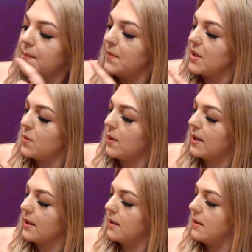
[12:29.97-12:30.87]
This
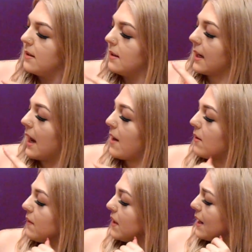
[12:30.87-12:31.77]
one, like, I don't
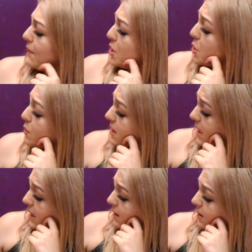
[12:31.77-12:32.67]
even think I've used it,